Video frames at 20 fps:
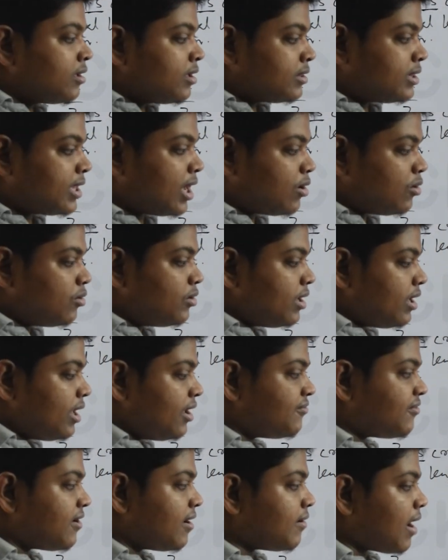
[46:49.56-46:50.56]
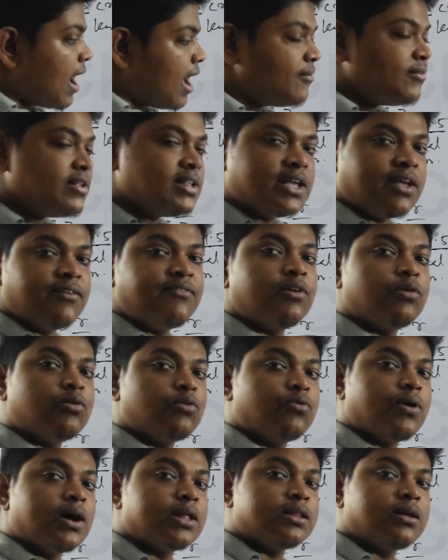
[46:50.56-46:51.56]
Now if I will give you
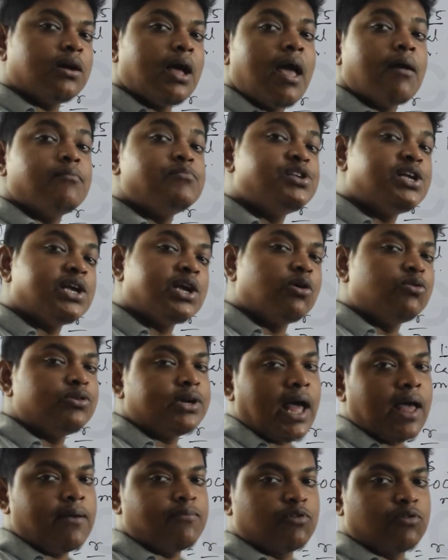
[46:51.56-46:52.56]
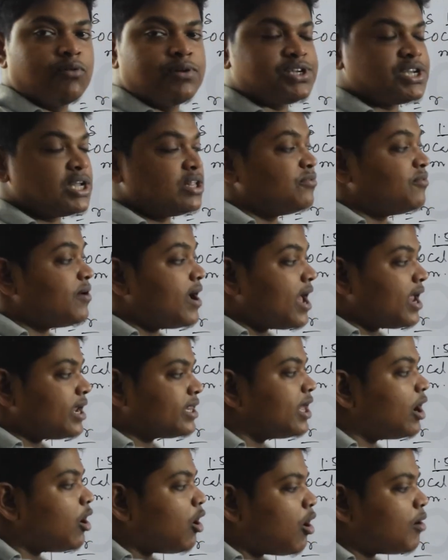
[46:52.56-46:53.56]
one MCQ type question where
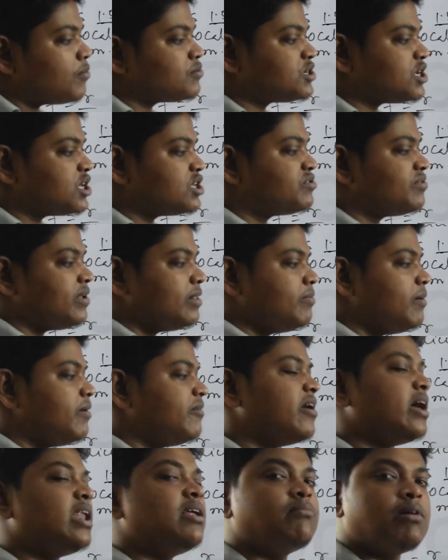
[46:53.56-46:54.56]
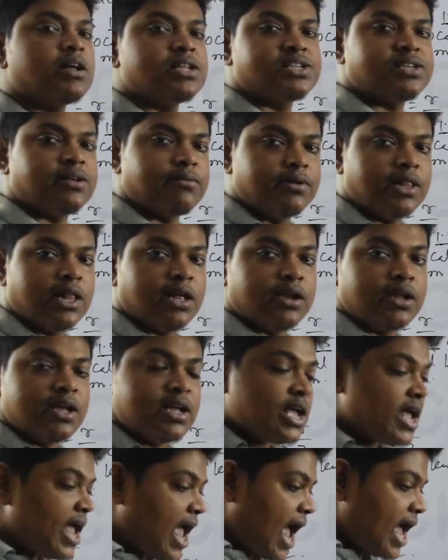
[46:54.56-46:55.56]
the options will be very much similar
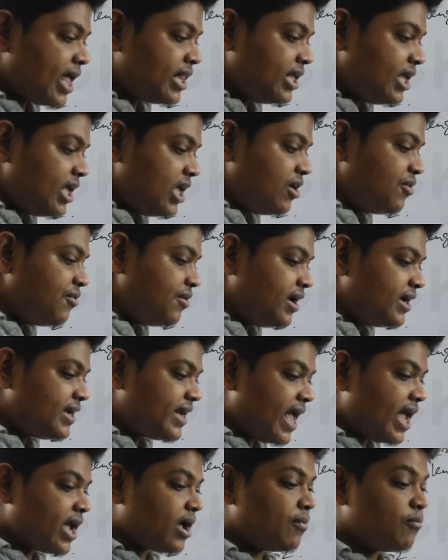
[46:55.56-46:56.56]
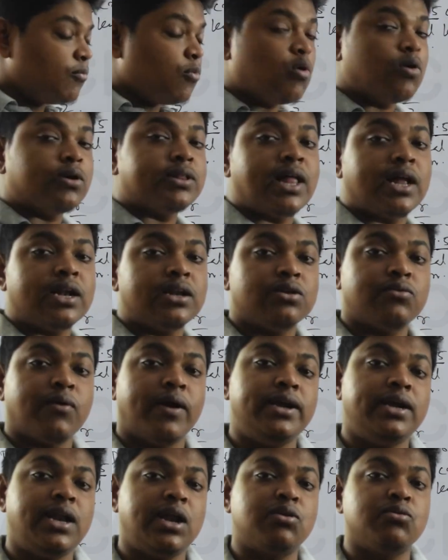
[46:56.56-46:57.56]
and you will take more than
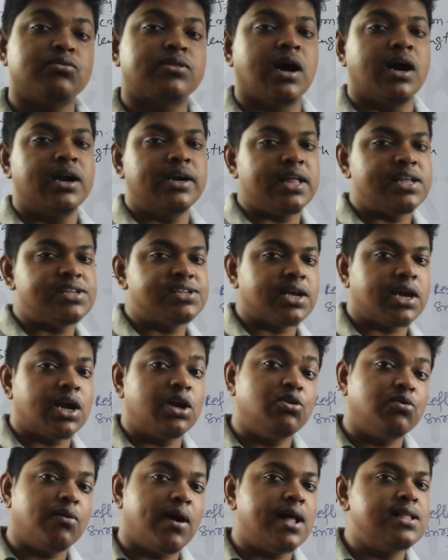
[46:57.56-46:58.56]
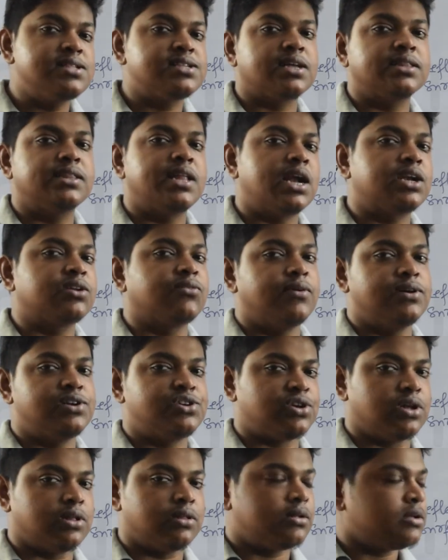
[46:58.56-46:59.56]
20 to 30 seconds to answer that
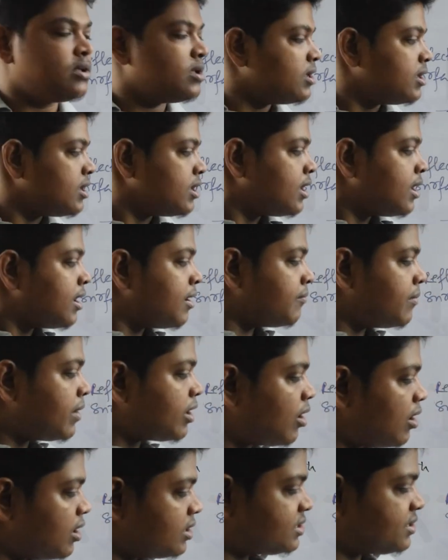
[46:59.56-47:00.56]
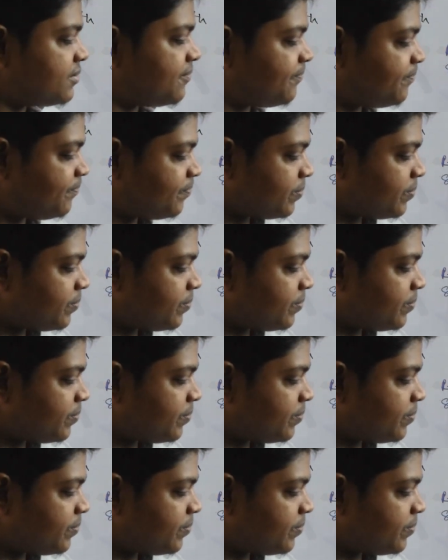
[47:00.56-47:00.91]
question, because